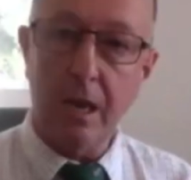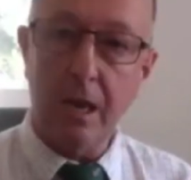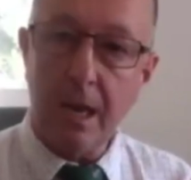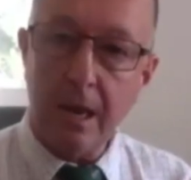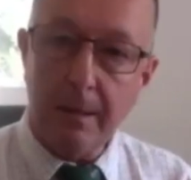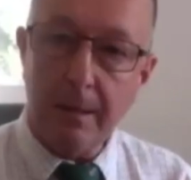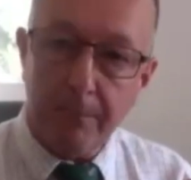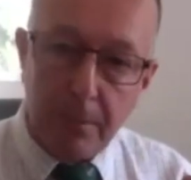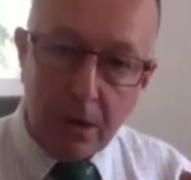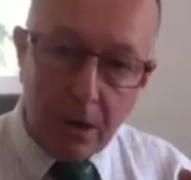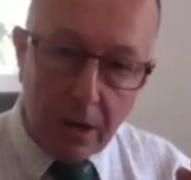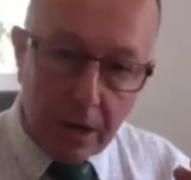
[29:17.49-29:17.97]

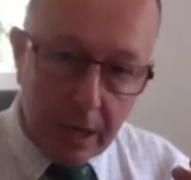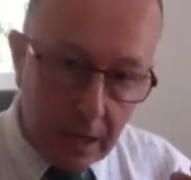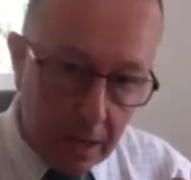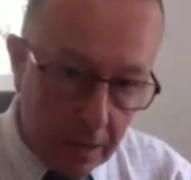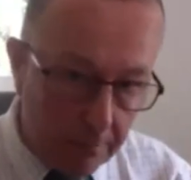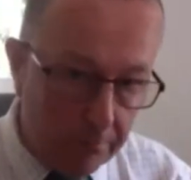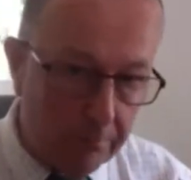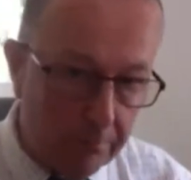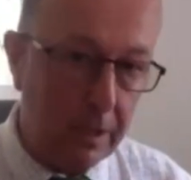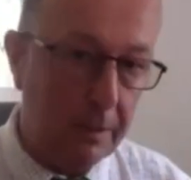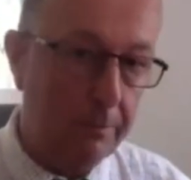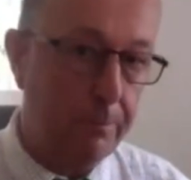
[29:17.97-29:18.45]
In my
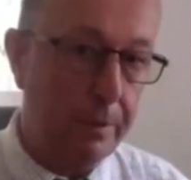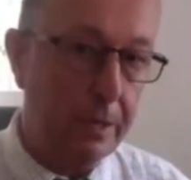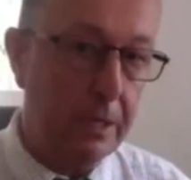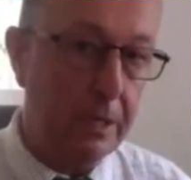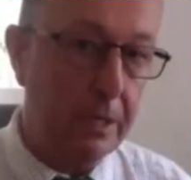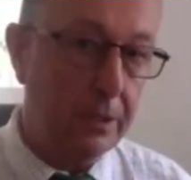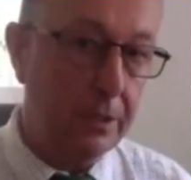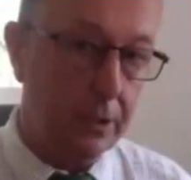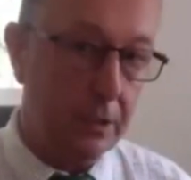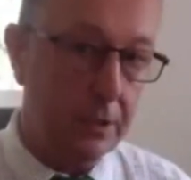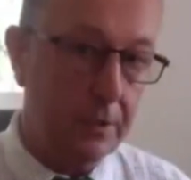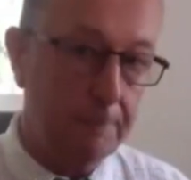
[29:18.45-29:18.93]
humble
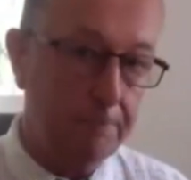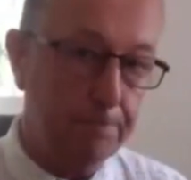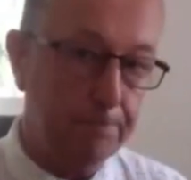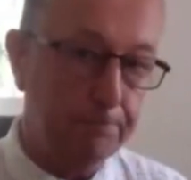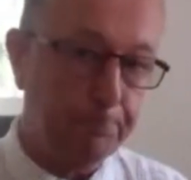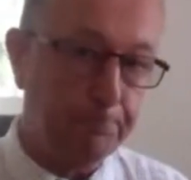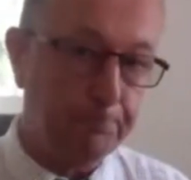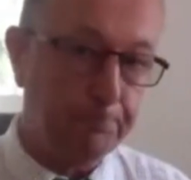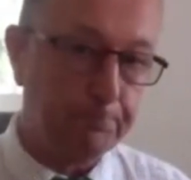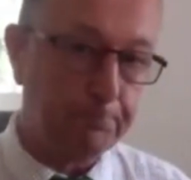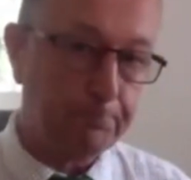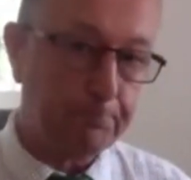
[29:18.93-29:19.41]
opinion,
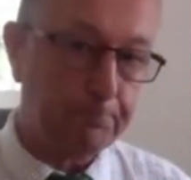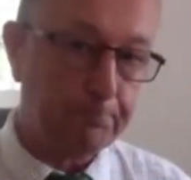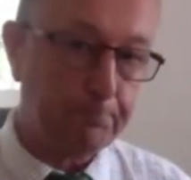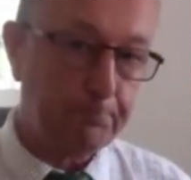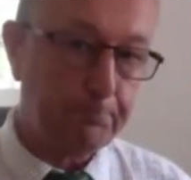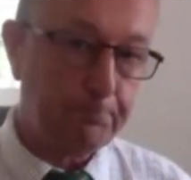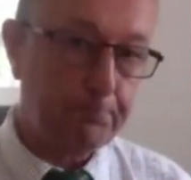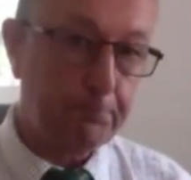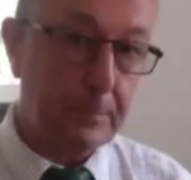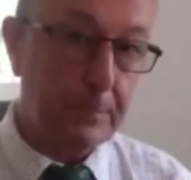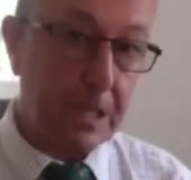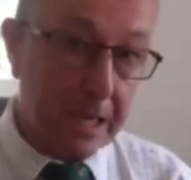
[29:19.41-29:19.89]

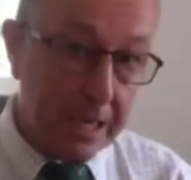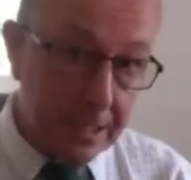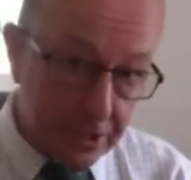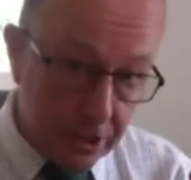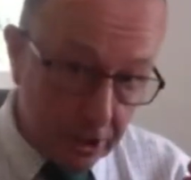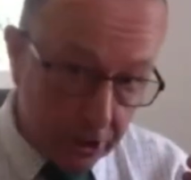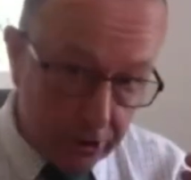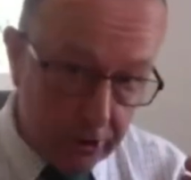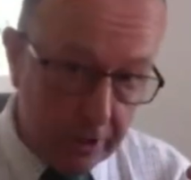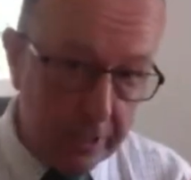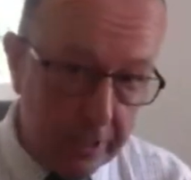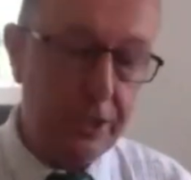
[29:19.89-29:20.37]

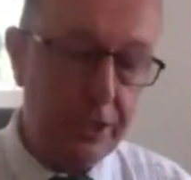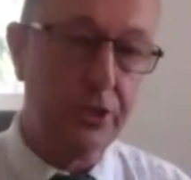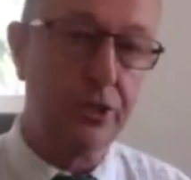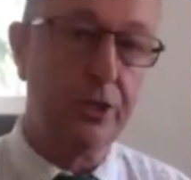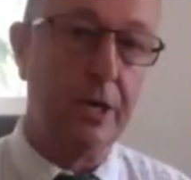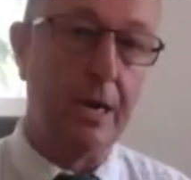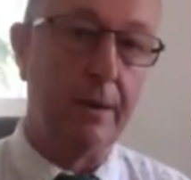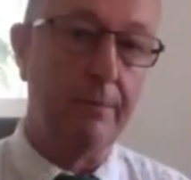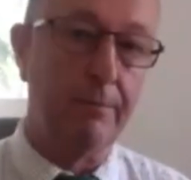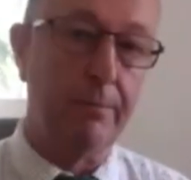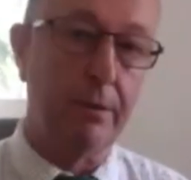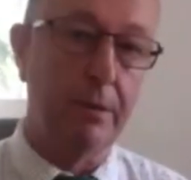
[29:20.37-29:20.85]
it's a great
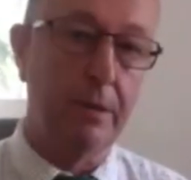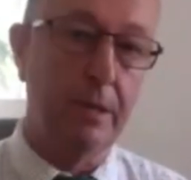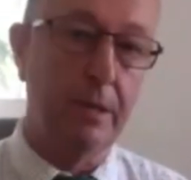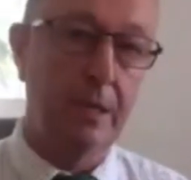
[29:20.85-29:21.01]
trap.